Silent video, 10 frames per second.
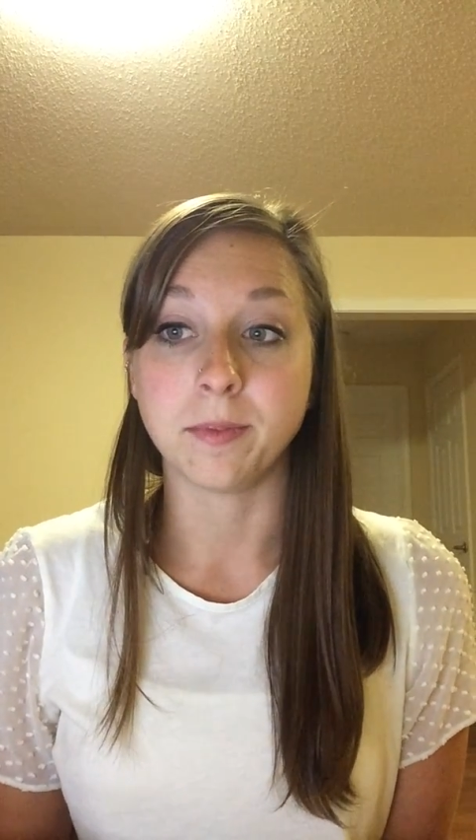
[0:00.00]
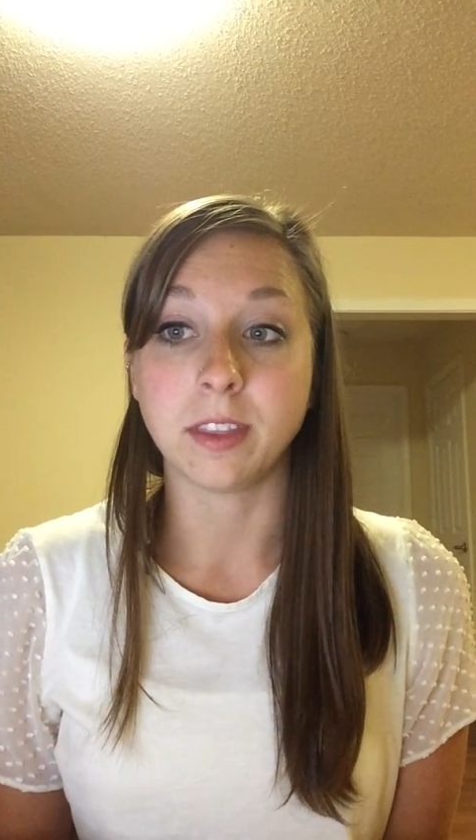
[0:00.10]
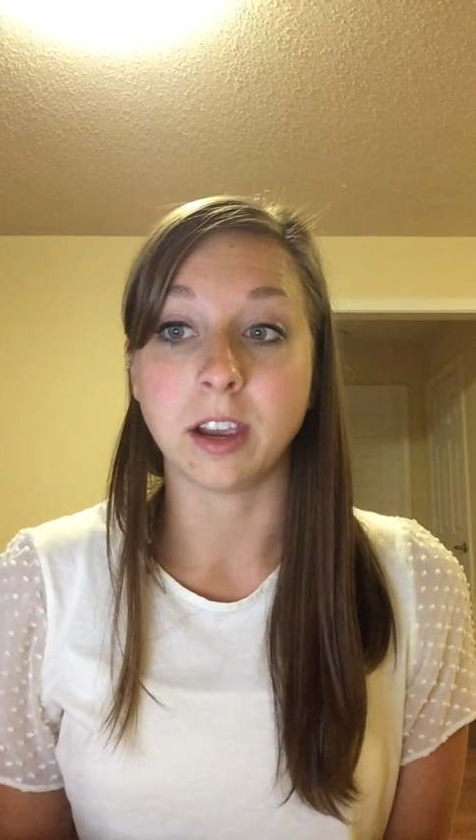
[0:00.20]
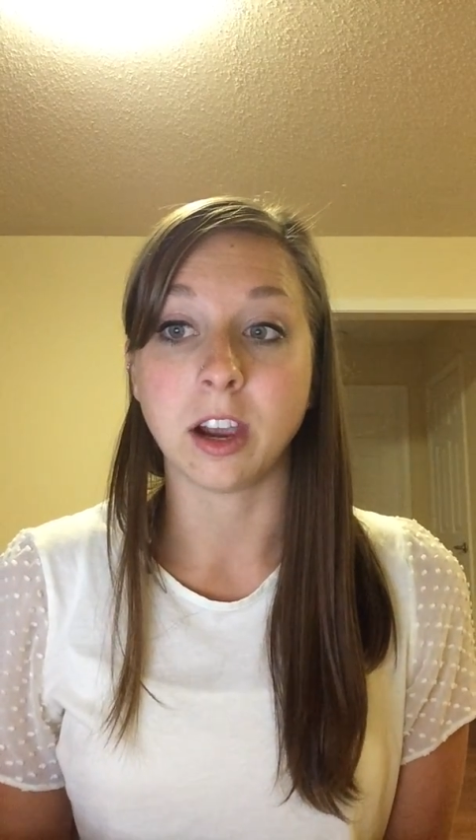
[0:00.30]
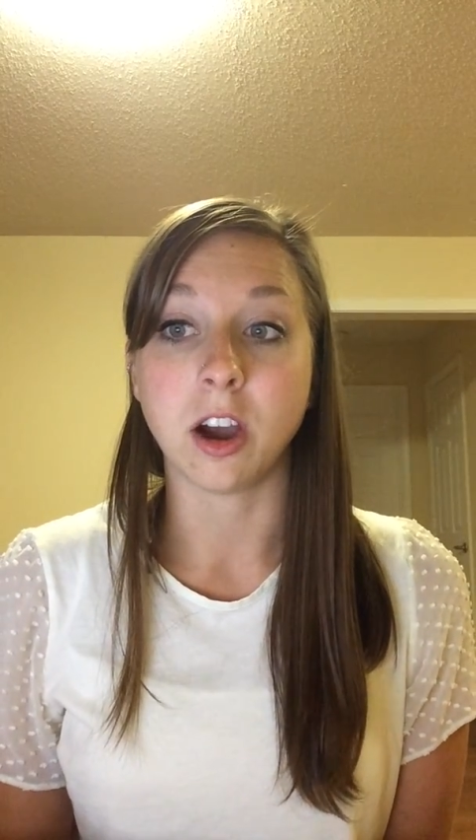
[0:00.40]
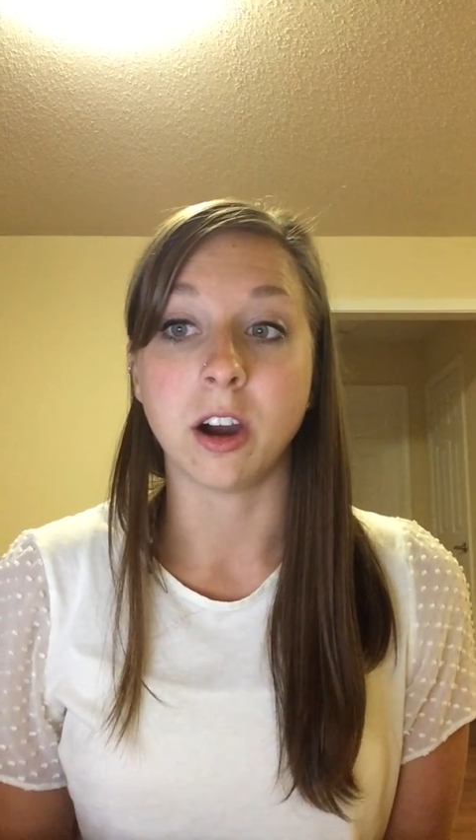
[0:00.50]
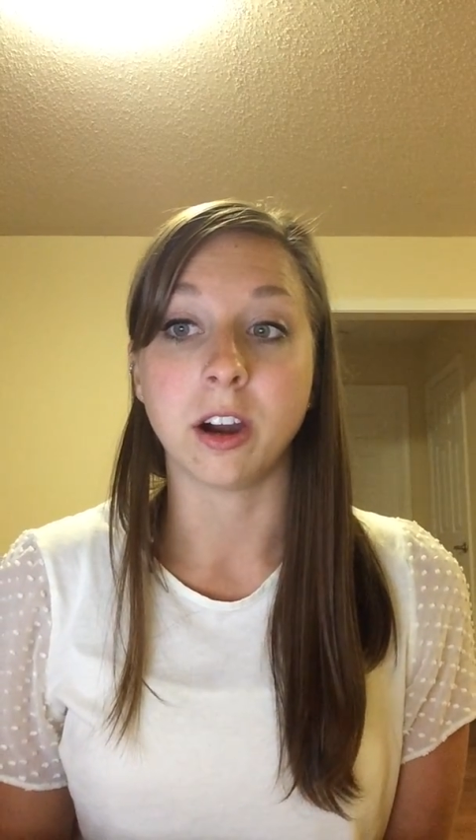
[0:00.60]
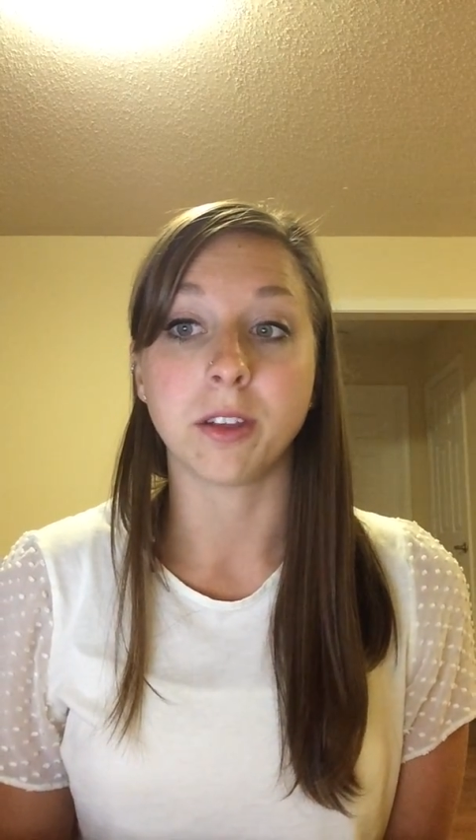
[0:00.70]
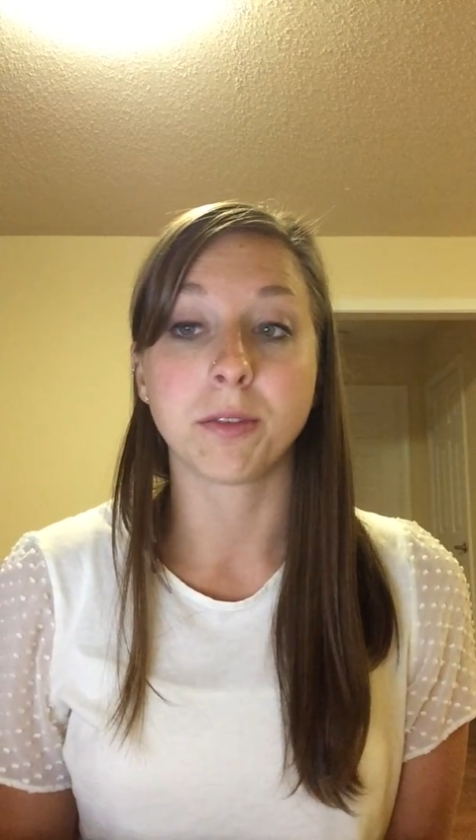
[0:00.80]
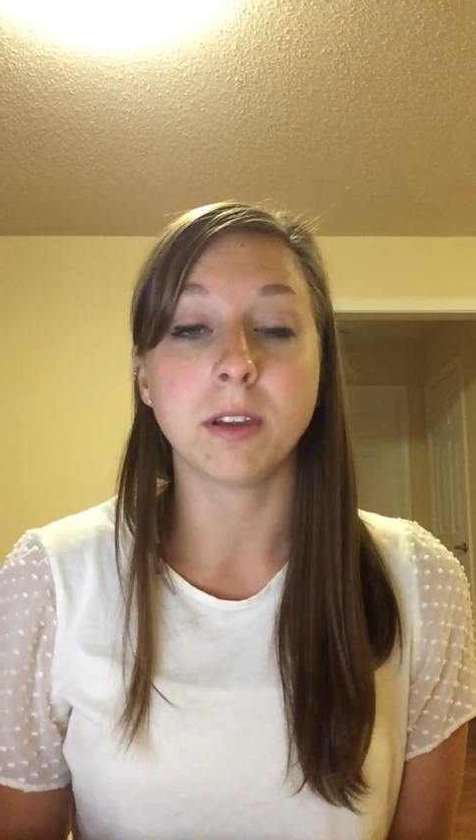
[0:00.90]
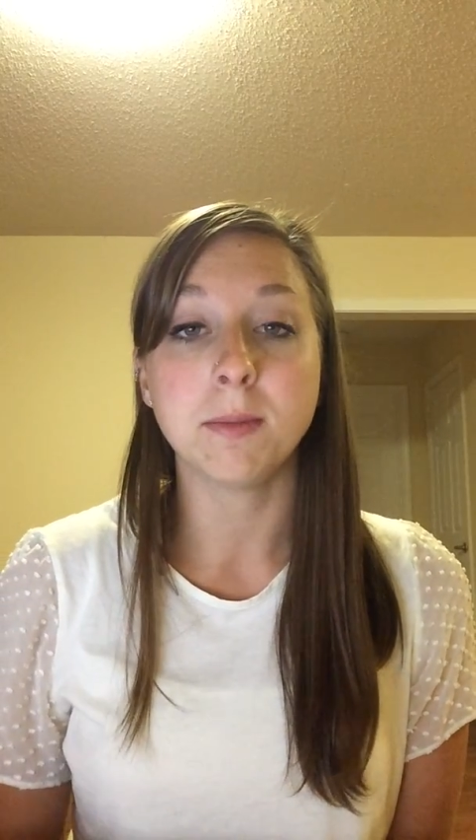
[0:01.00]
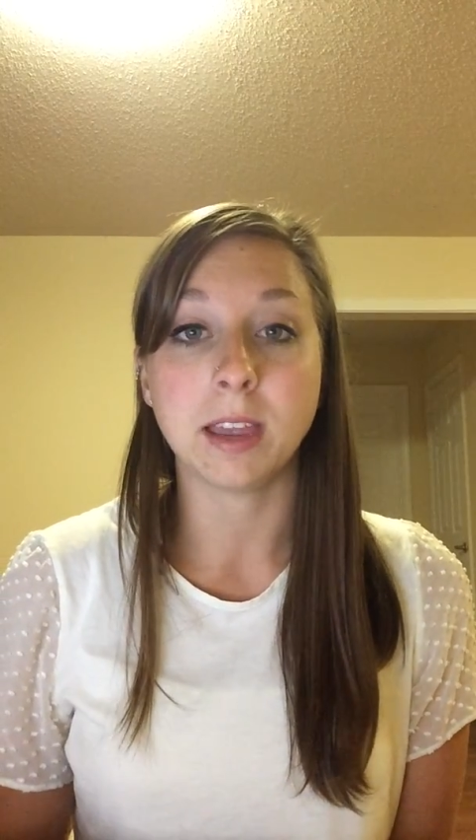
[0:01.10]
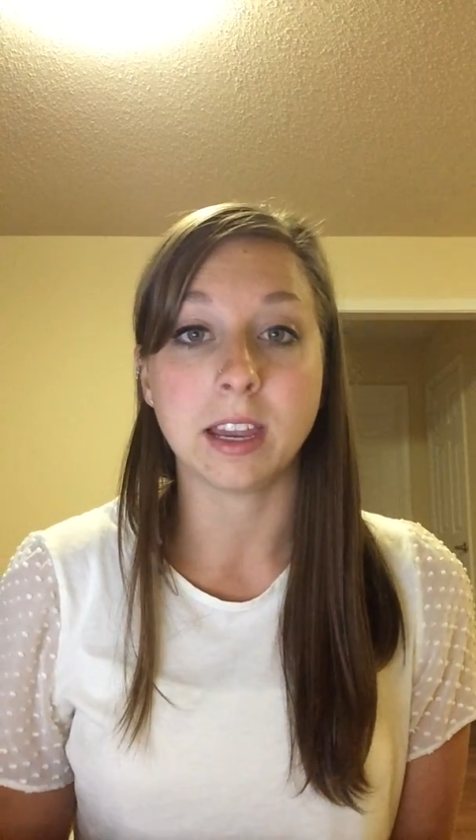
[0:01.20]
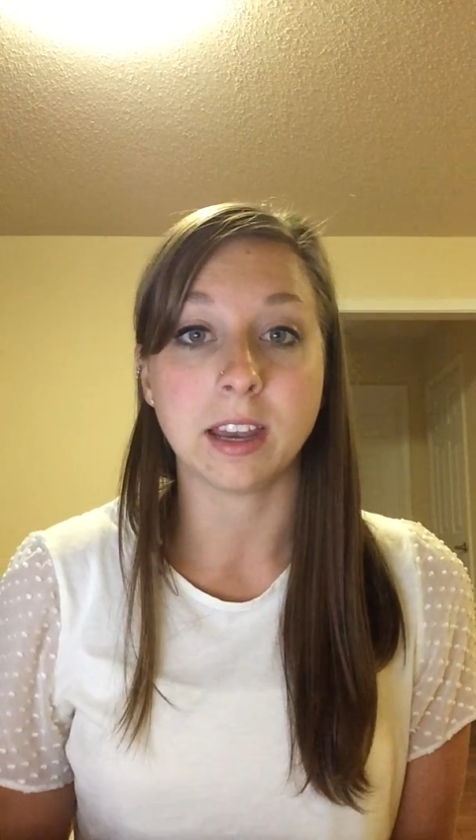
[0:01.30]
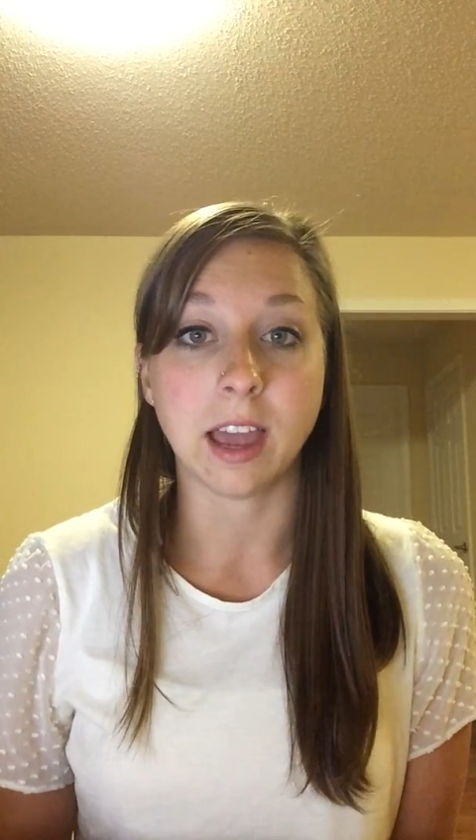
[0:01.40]
there are 3
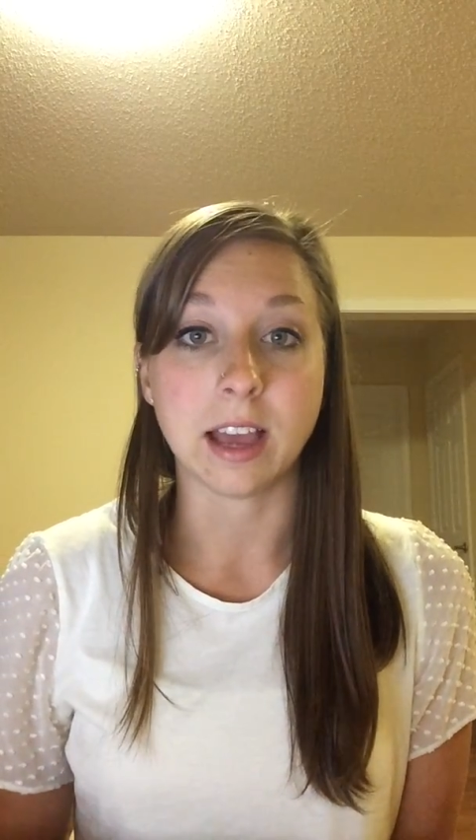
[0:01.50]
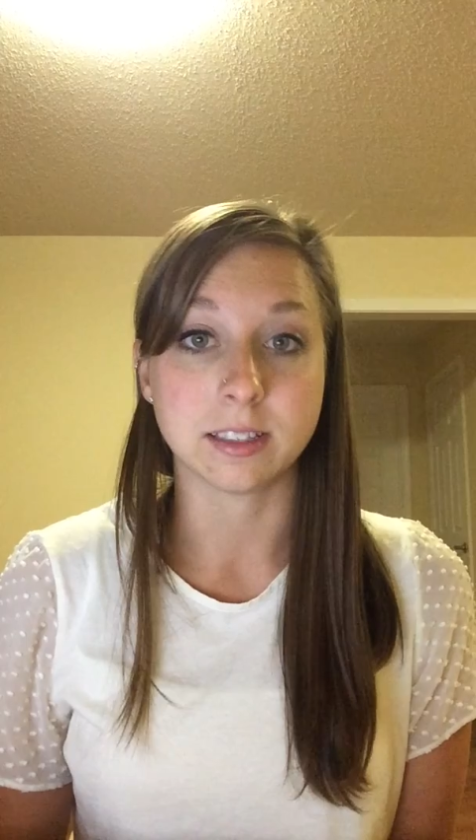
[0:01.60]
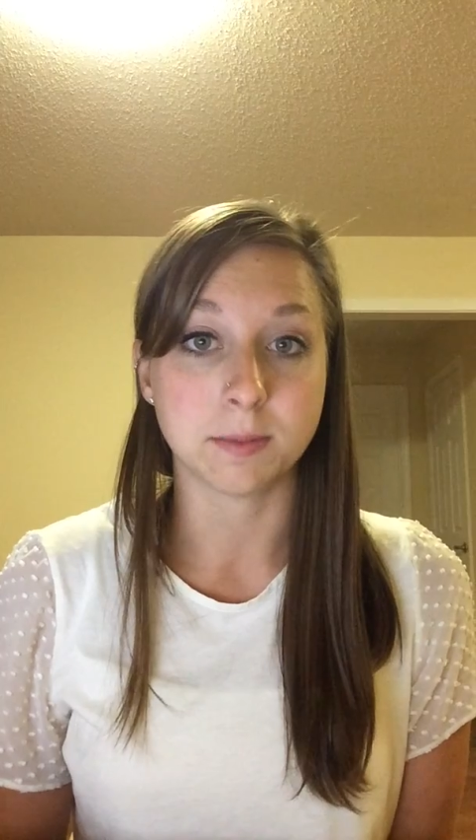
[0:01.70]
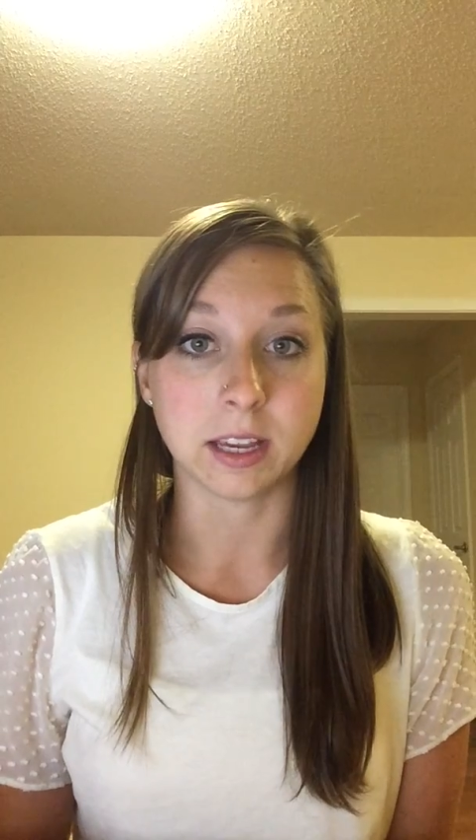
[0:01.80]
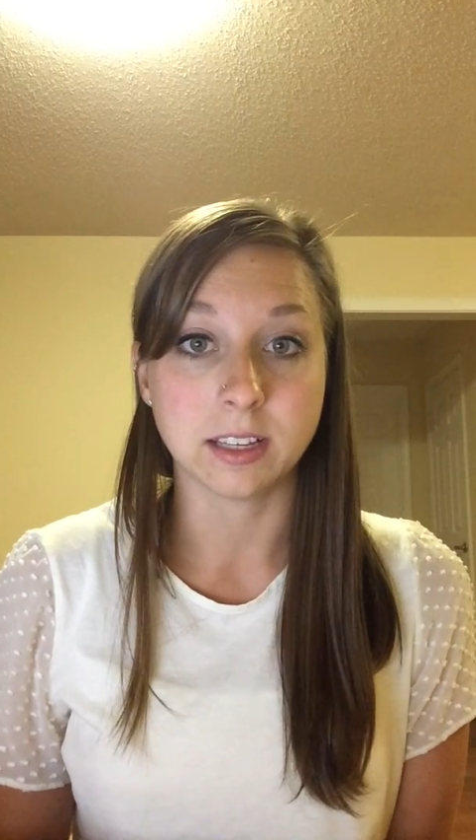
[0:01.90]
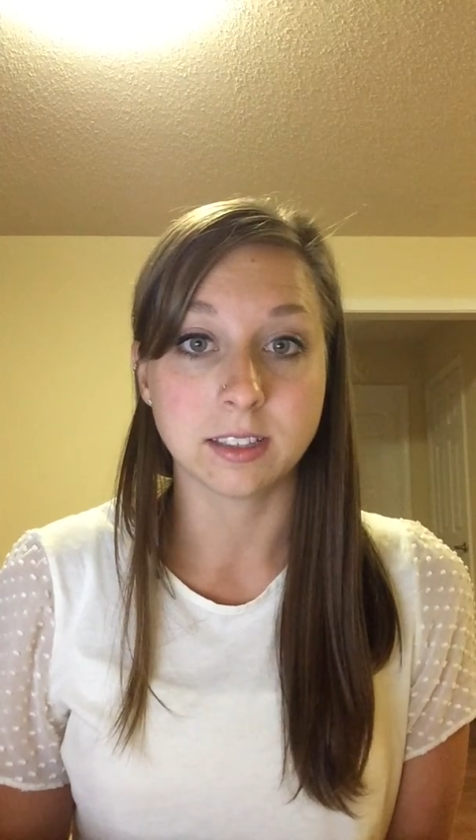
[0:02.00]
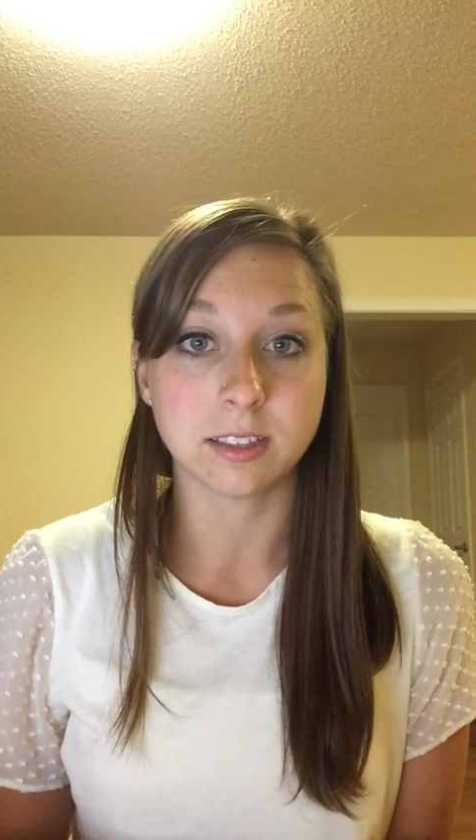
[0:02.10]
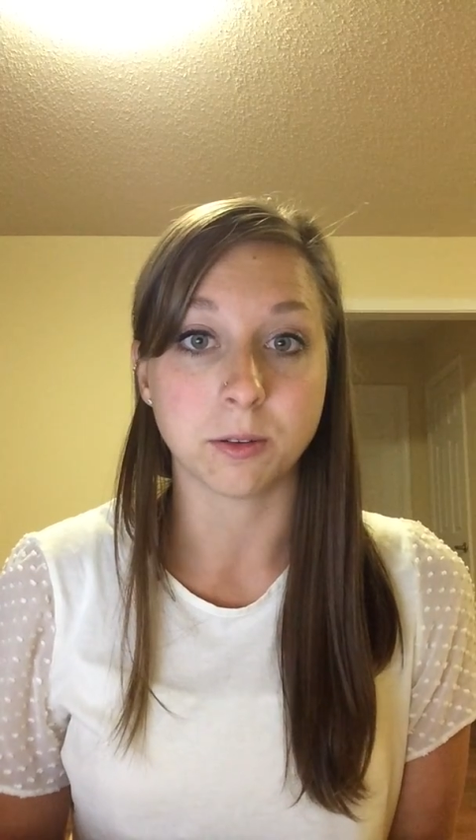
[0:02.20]
main aspects